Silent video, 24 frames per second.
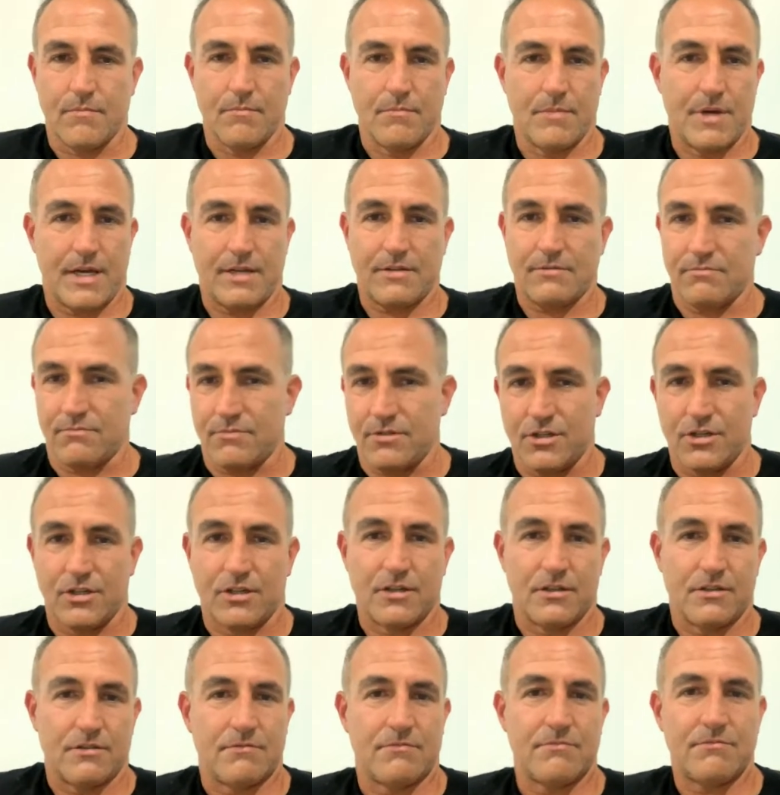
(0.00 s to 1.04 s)
Matt, you
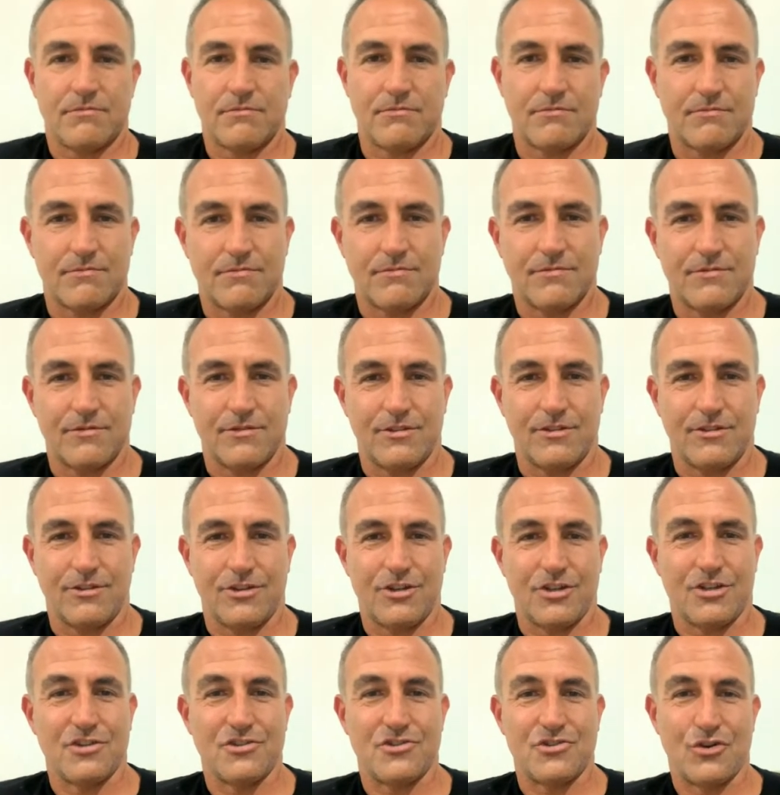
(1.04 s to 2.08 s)

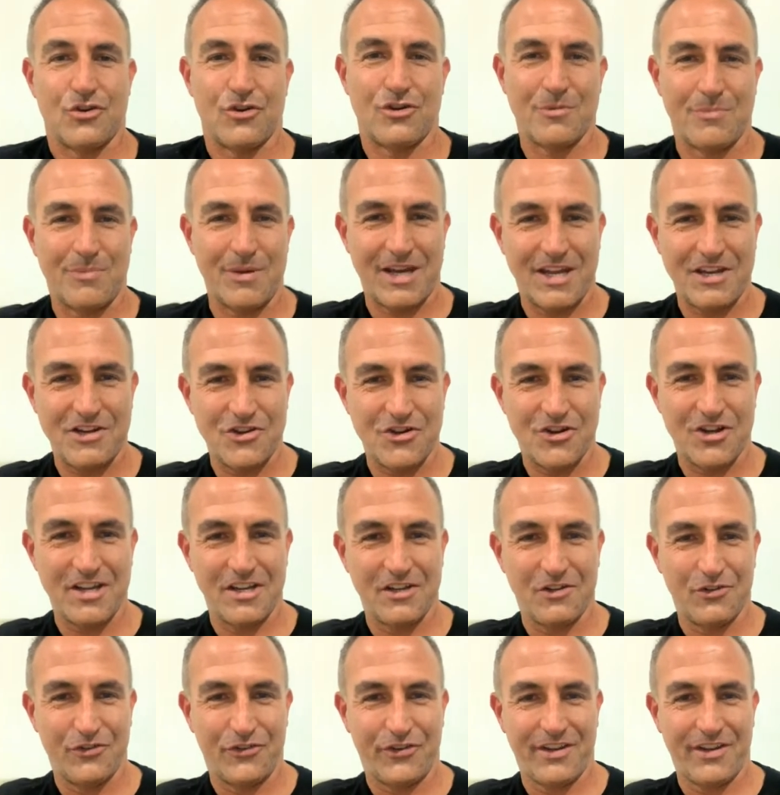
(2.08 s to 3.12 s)
can talk about your hill